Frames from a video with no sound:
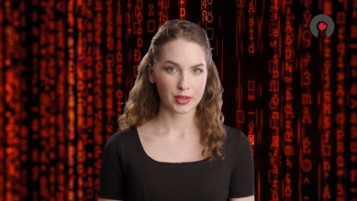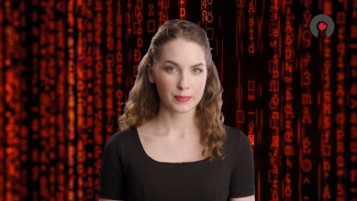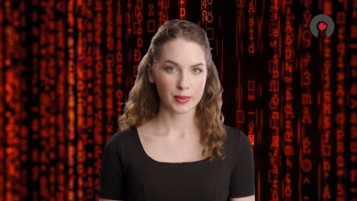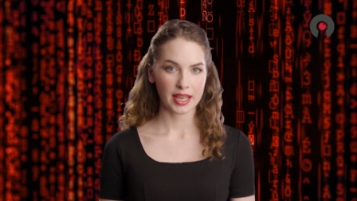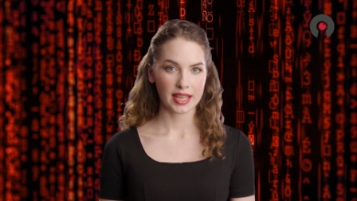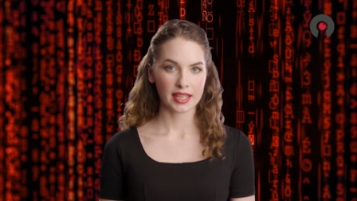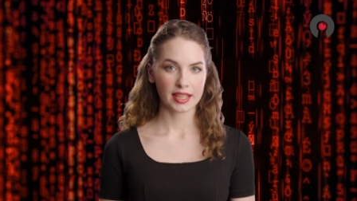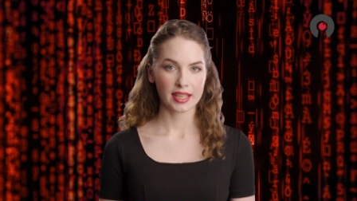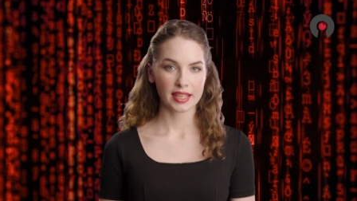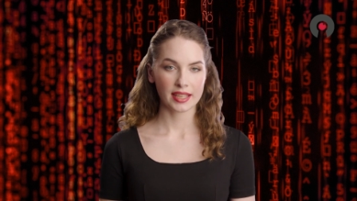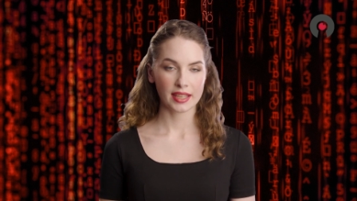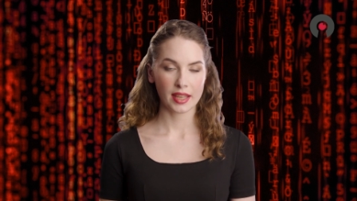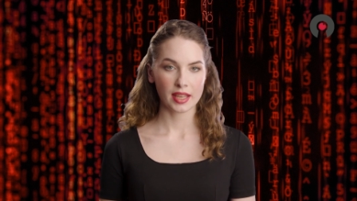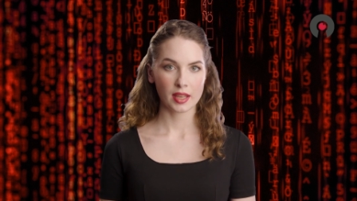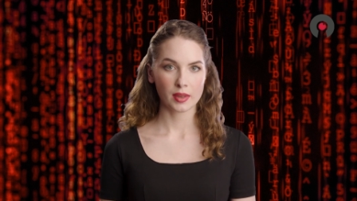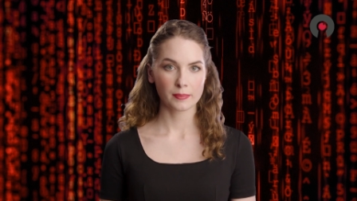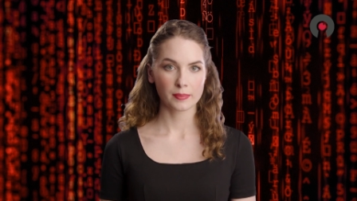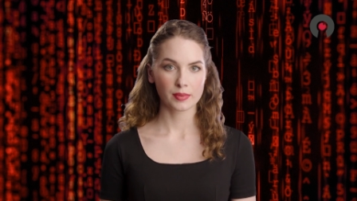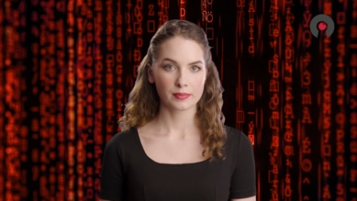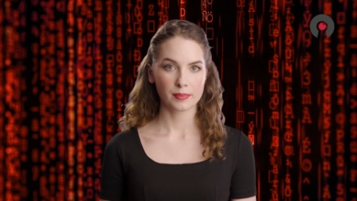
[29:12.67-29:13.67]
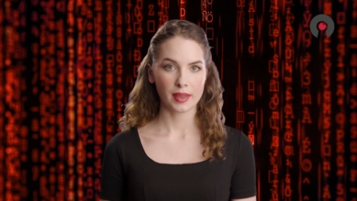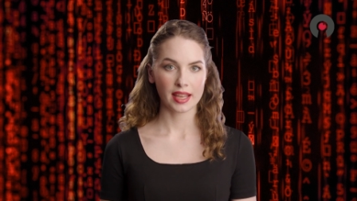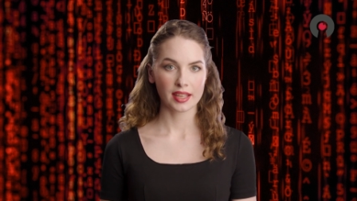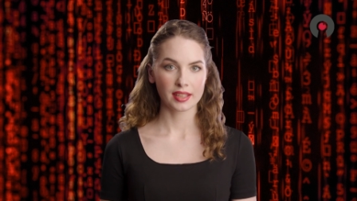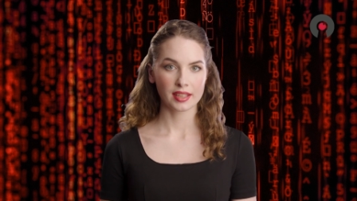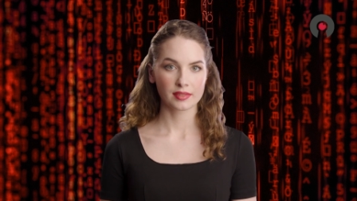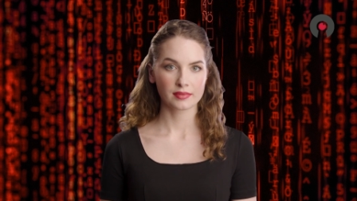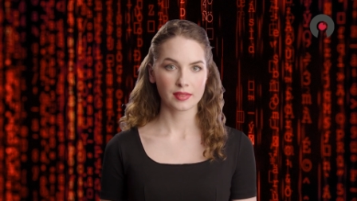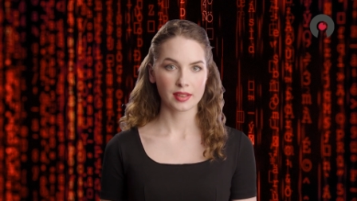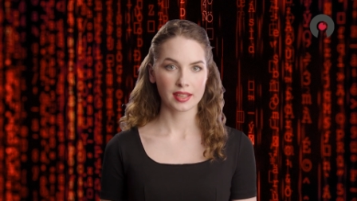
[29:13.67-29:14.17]
Email is a common
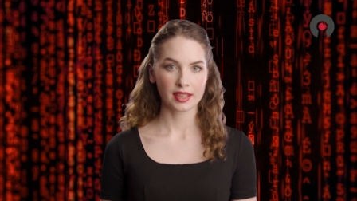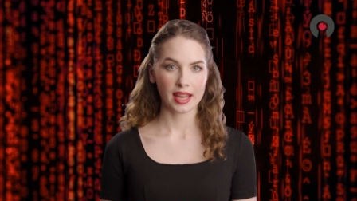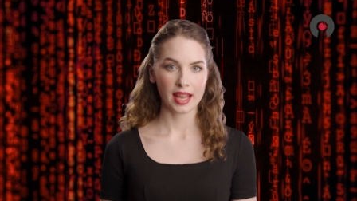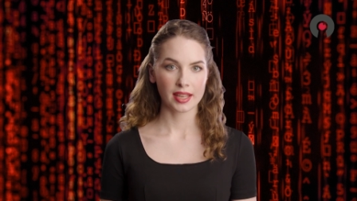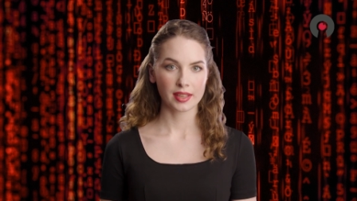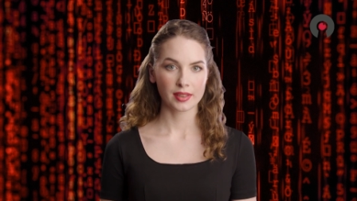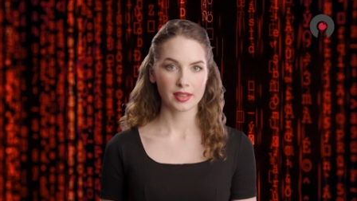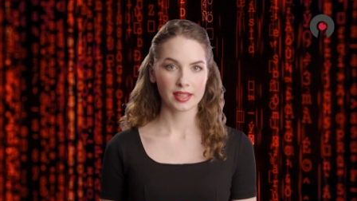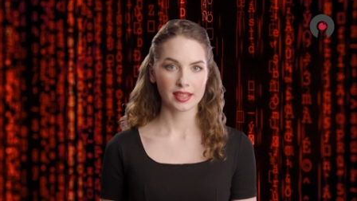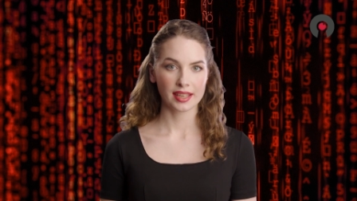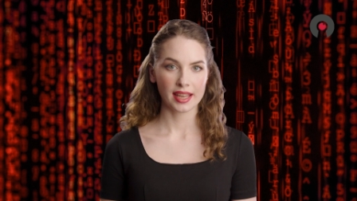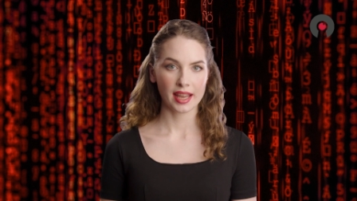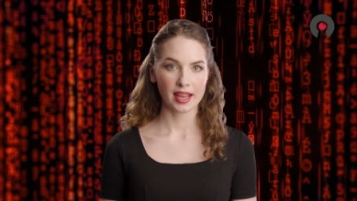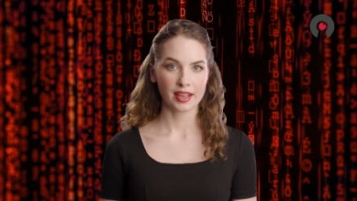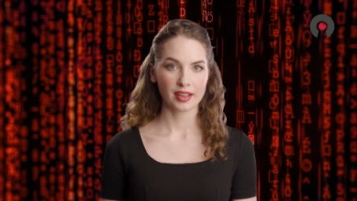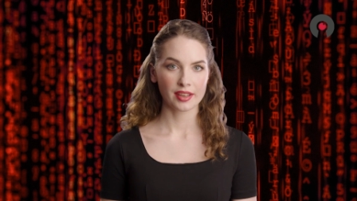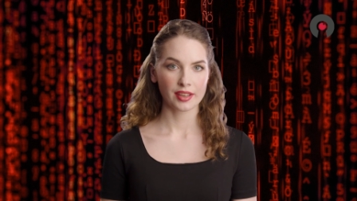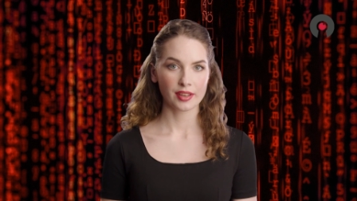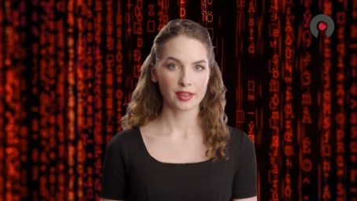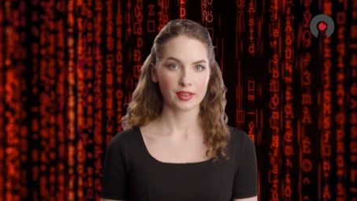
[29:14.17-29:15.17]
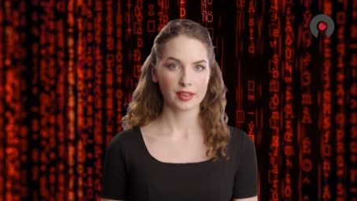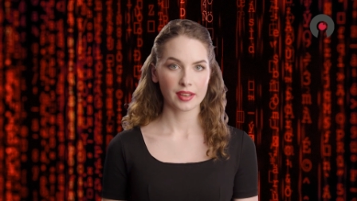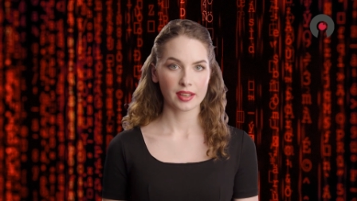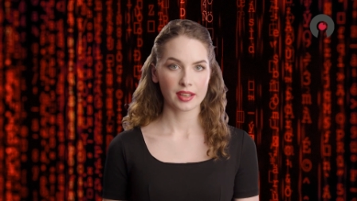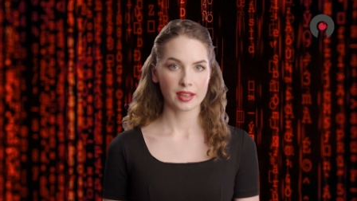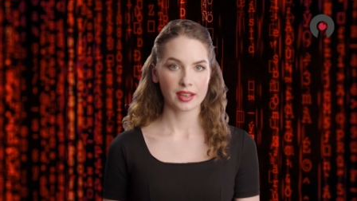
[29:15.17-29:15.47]
vector for cyber attacks,